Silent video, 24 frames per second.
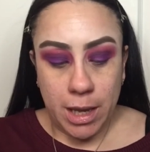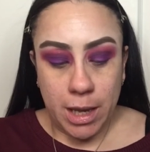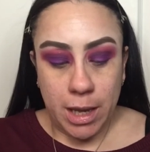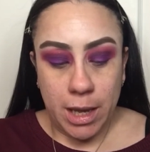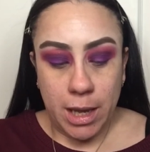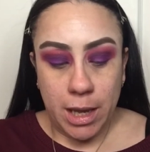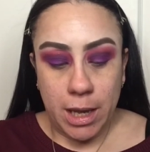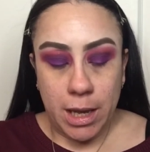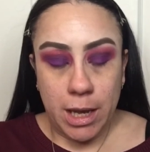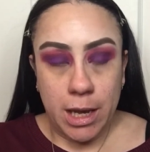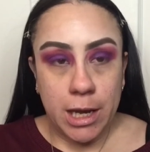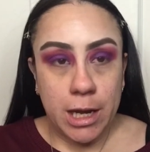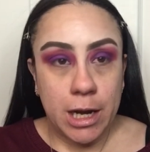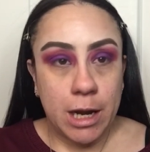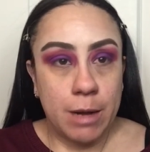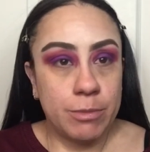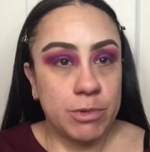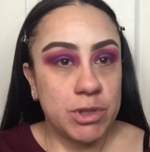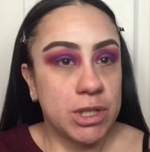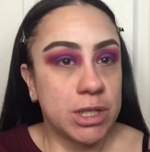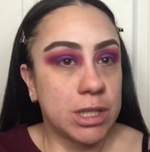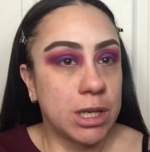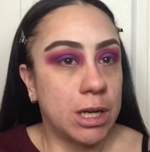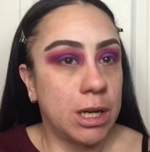and I'm
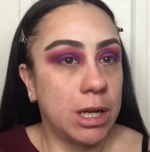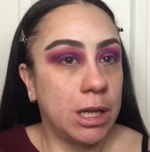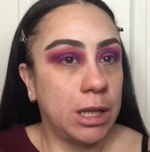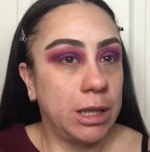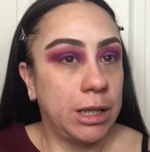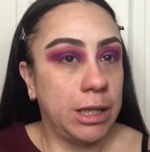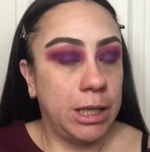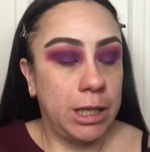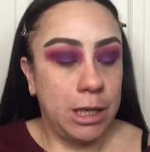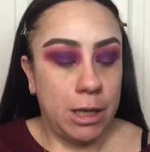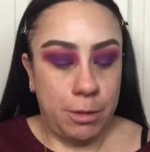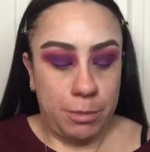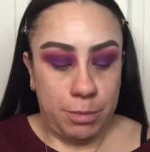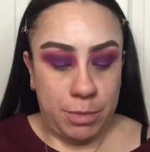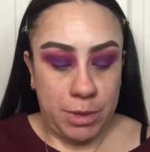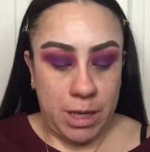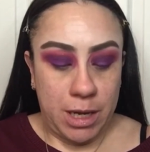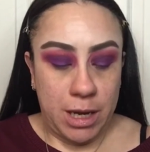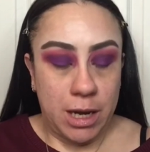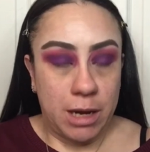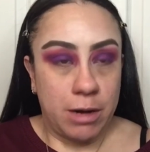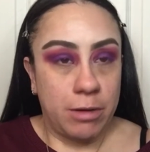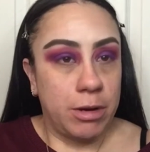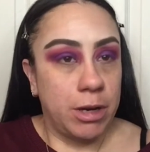just gonna clean up the
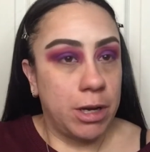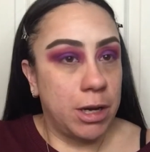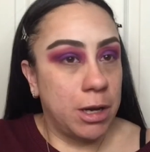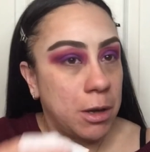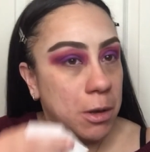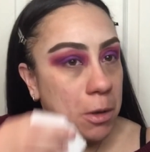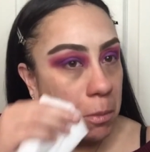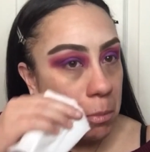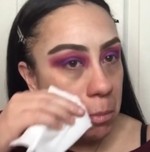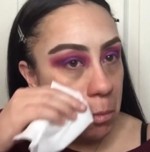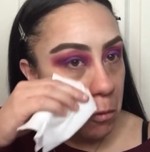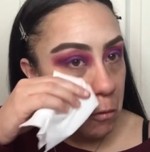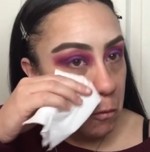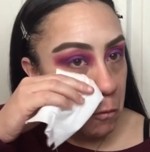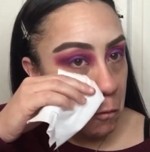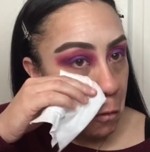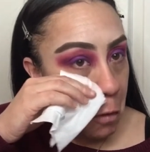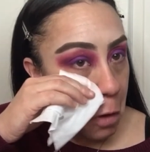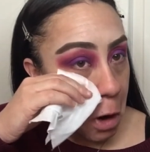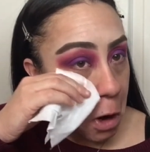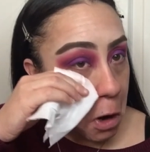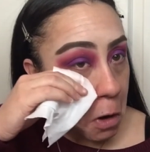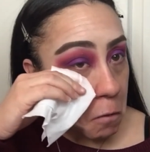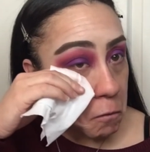area before
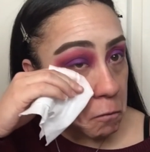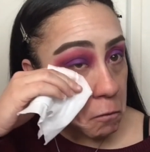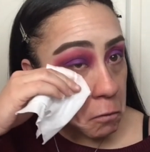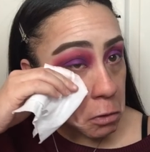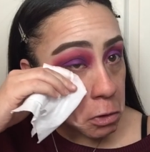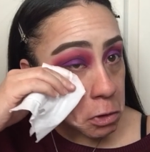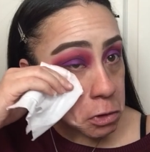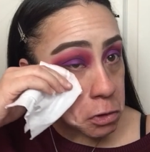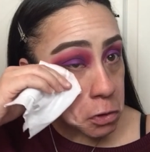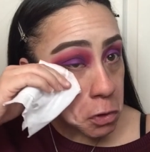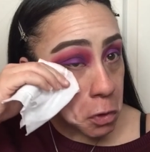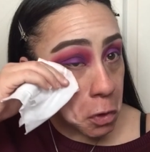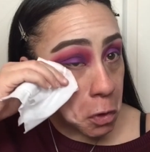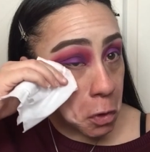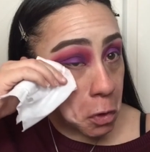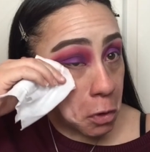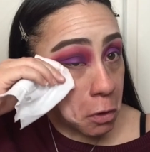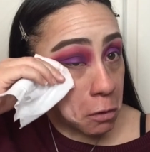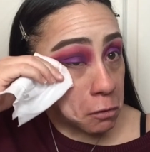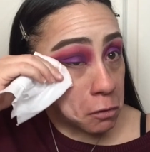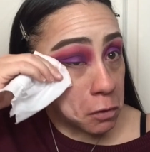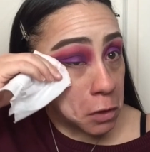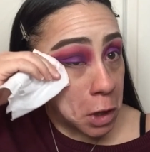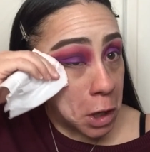I finish
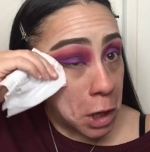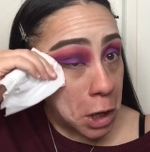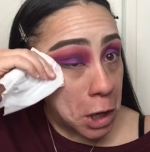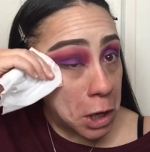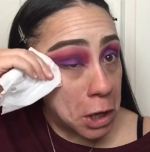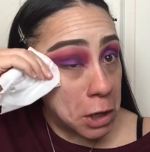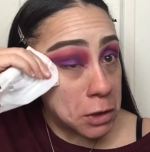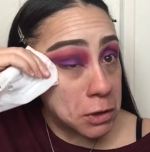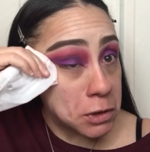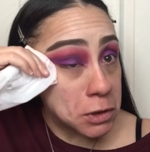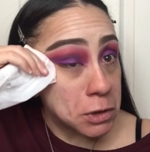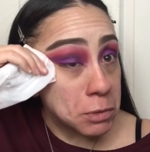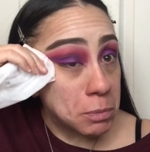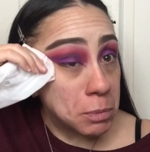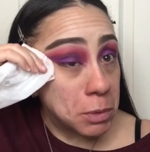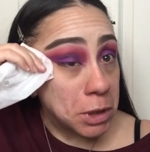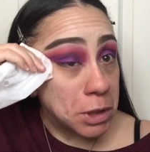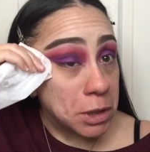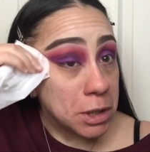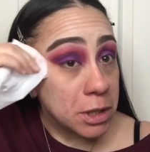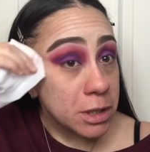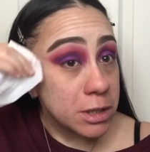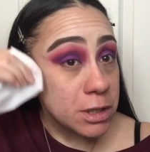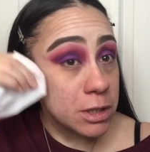off the eyes
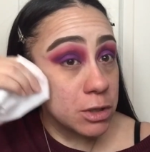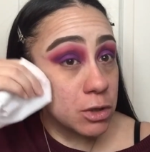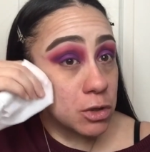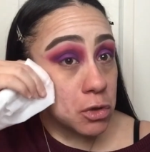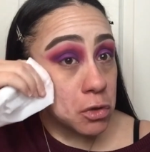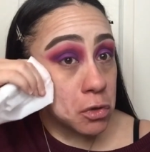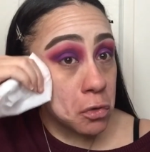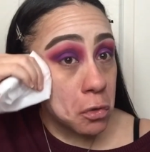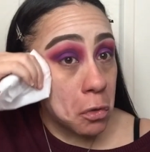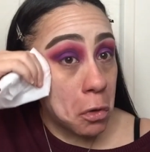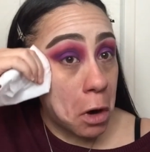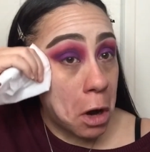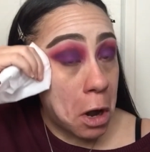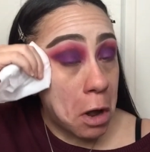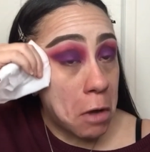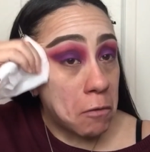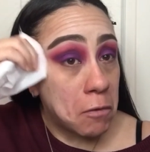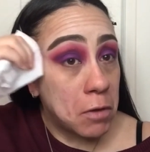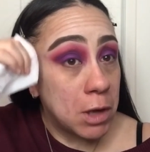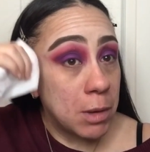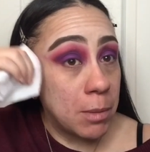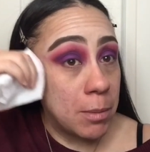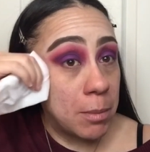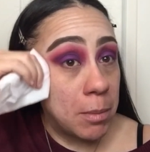because it's
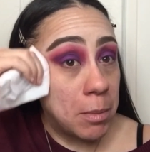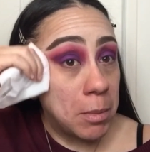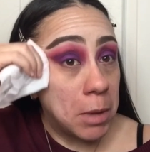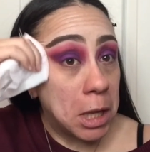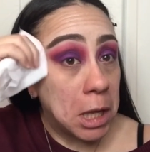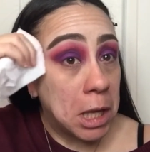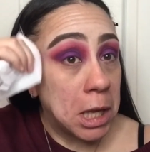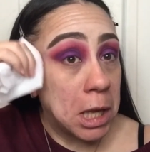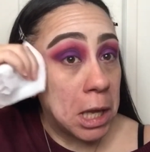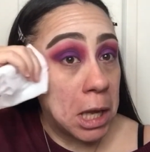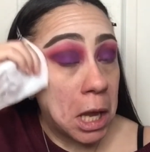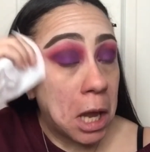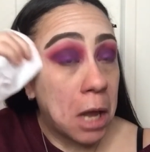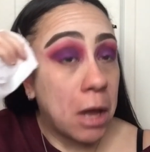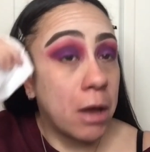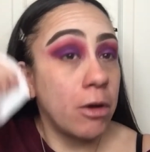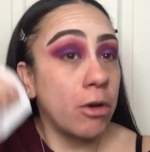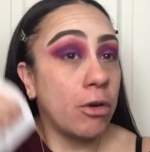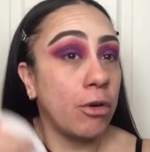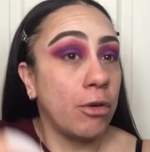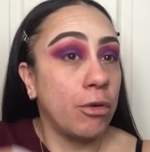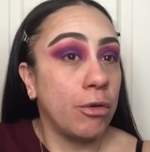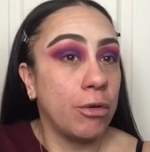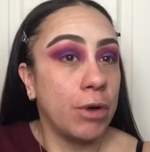driving me
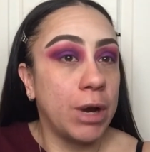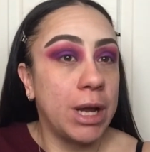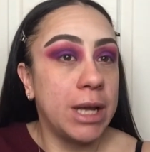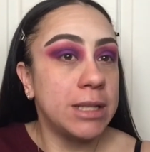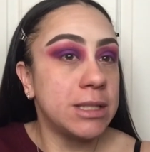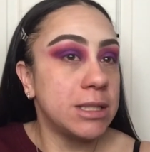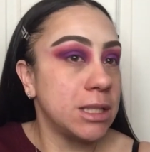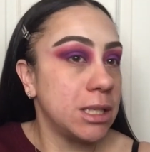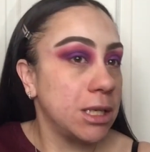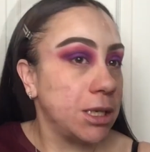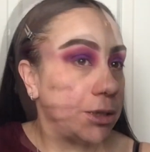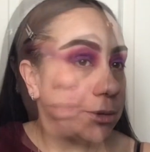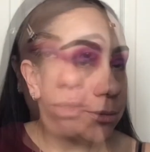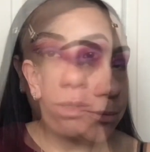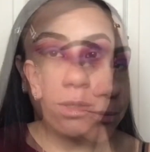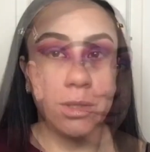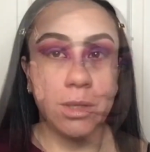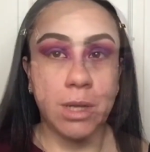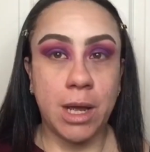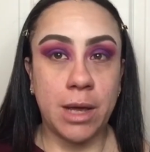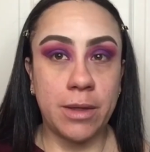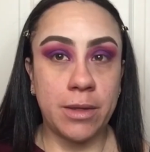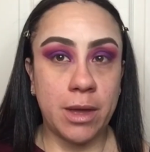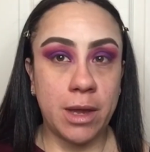crazy. So
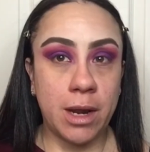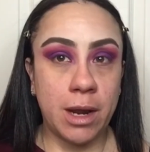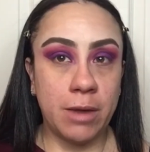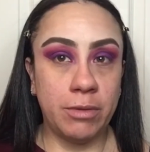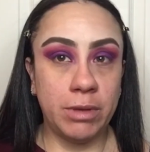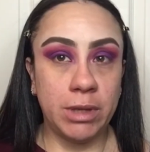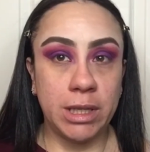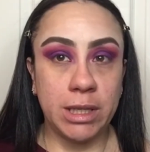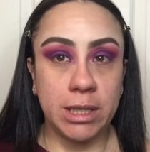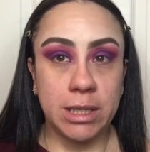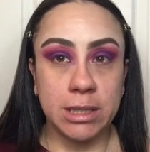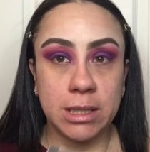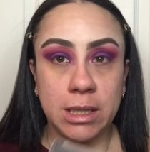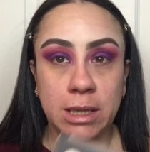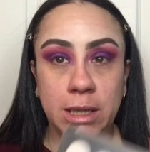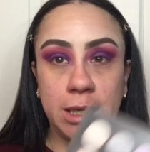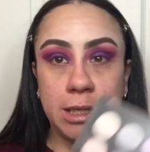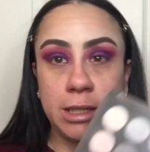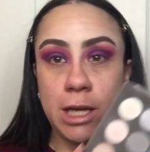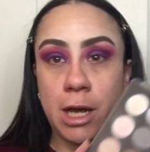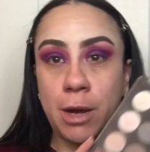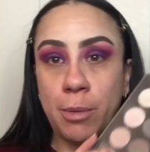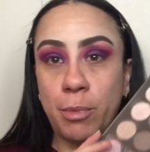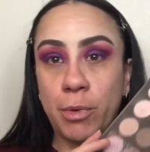now that everything is
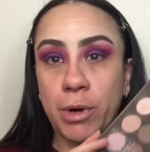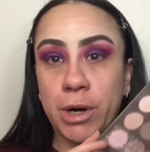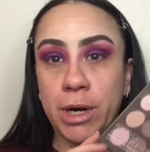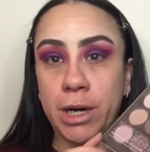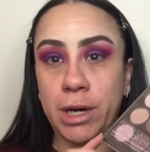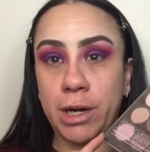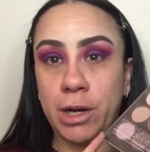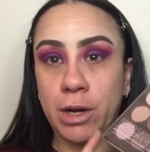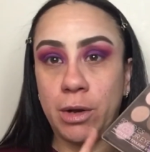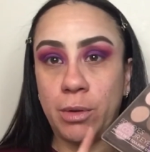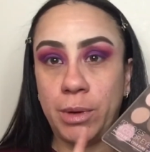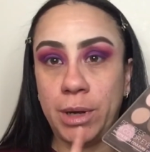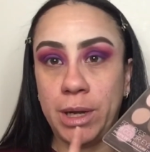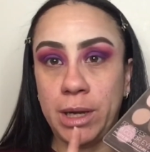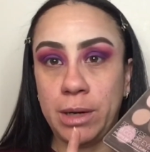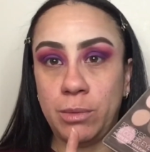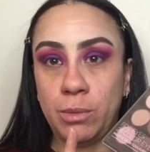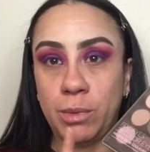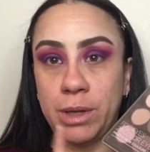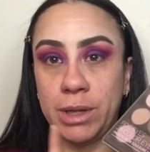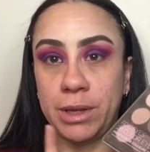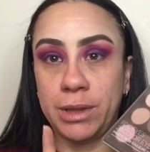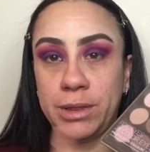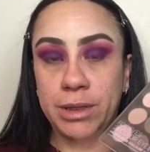cleaned up, we're gonna go in
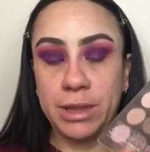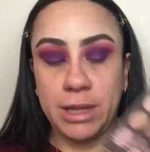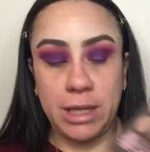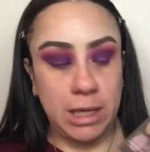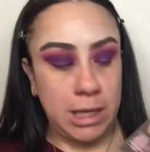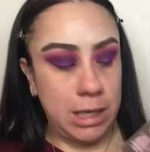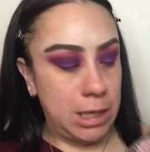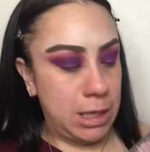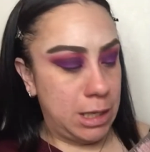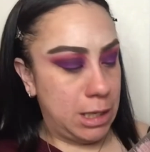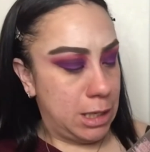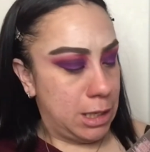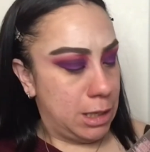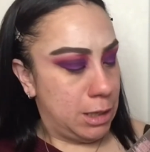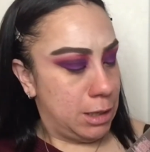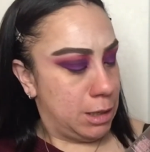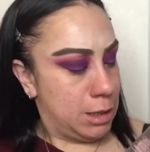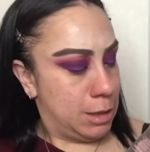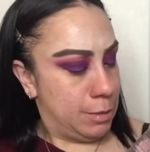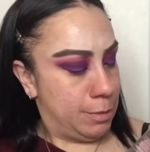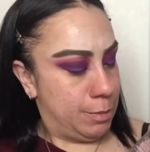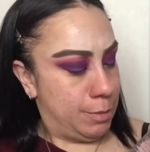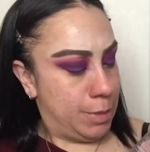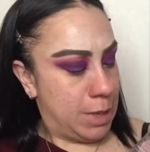with the
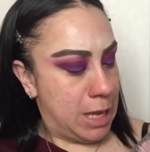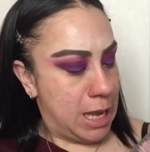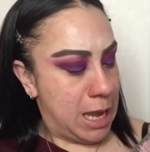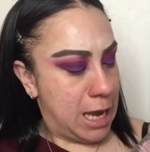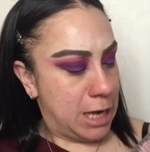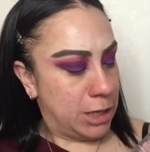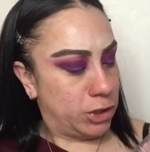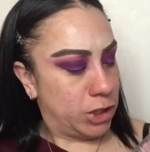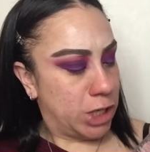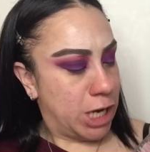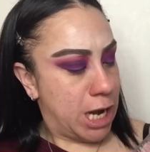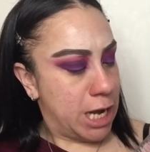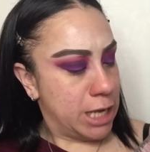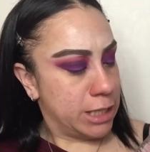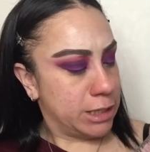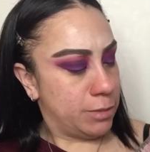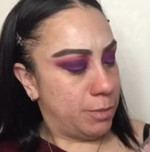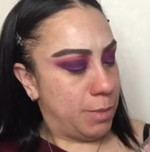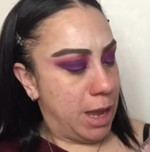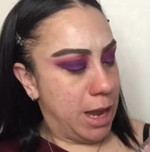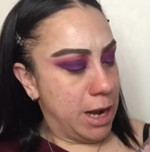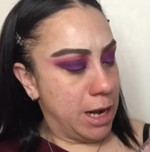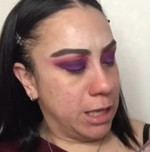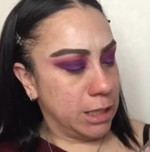BH
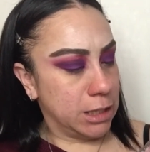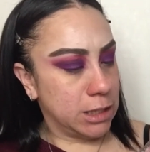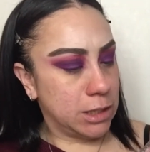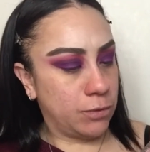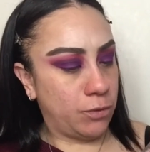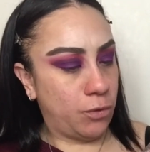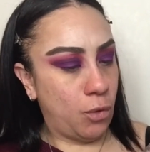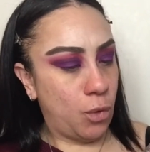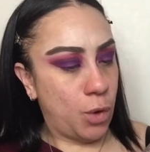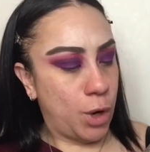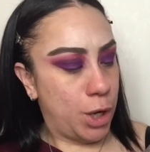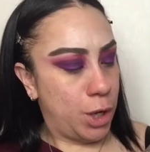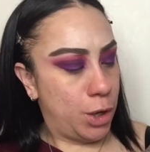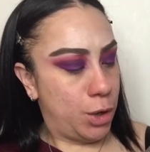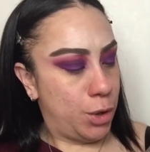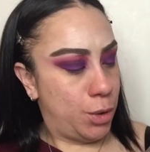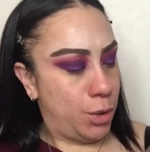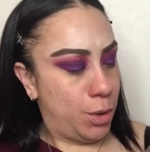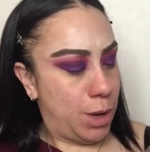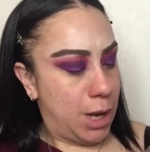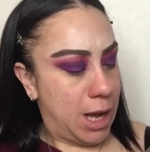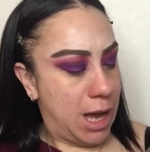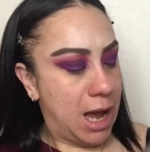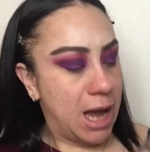Cosmetics
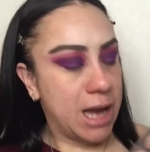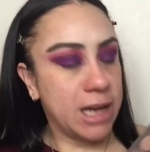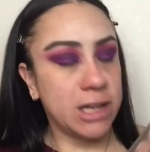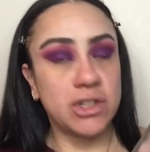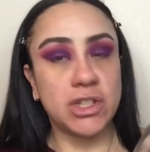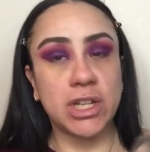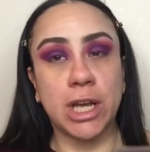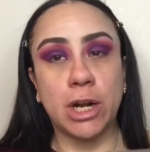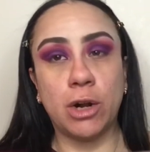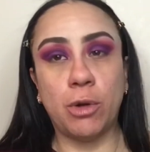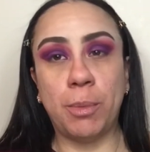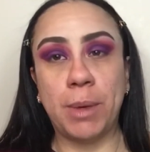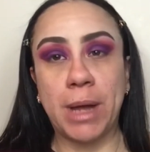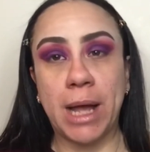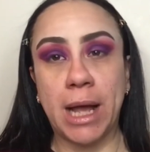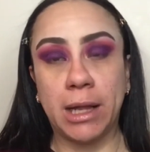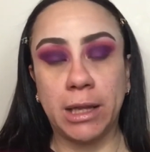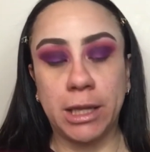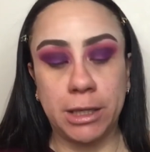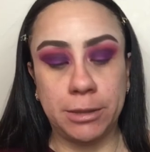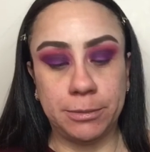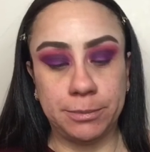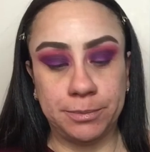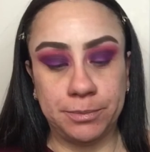Foil Eyeshadow
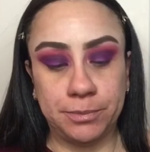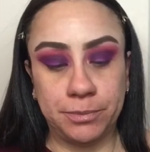Palette.